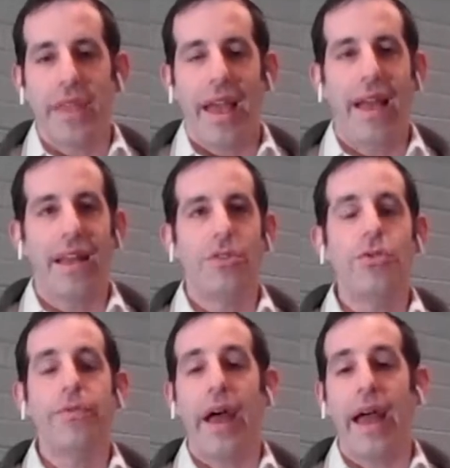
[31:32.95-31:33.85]
And
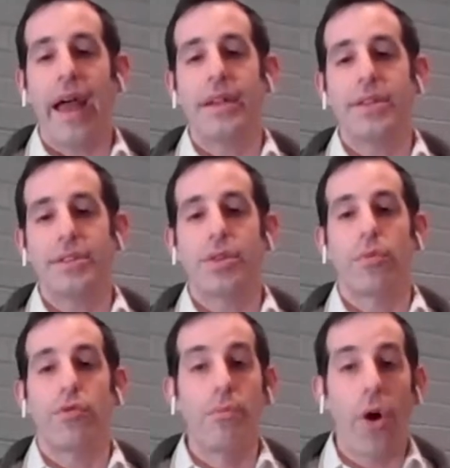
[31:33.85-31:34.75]
you've had
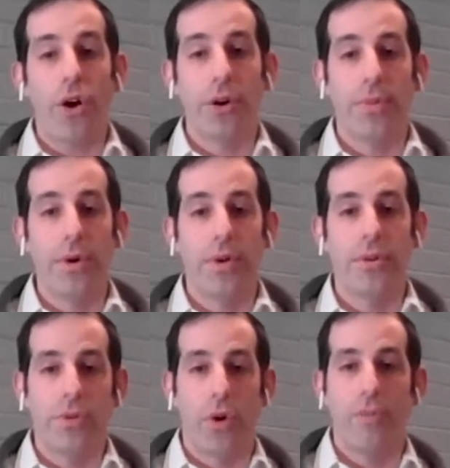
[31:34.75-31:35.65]
some
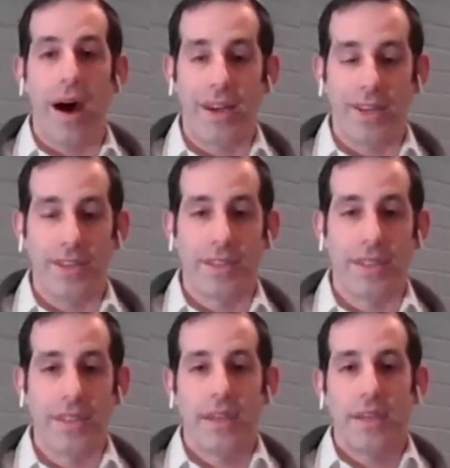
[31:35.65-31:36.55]
remarkable role
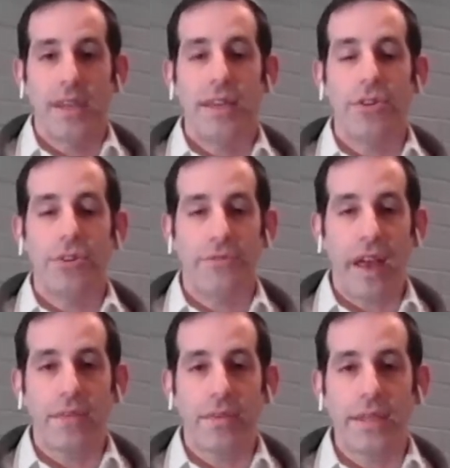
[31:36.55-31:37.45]
models in your
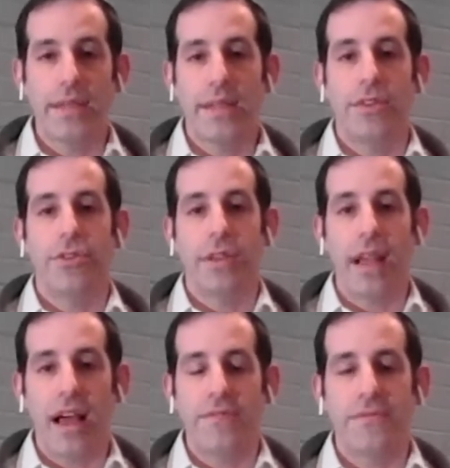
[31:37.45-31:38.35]
family, in your
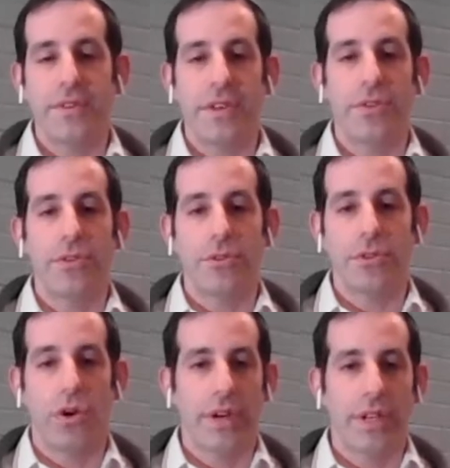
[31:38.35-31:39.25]
life, in your
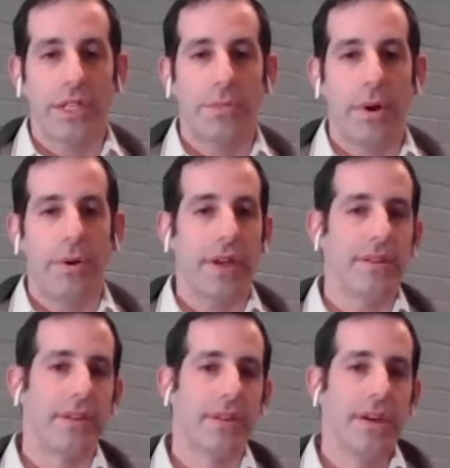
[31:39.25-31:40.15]
Torah
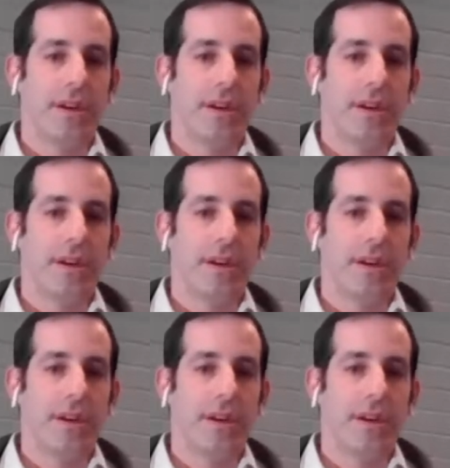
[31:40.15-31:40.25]
experience.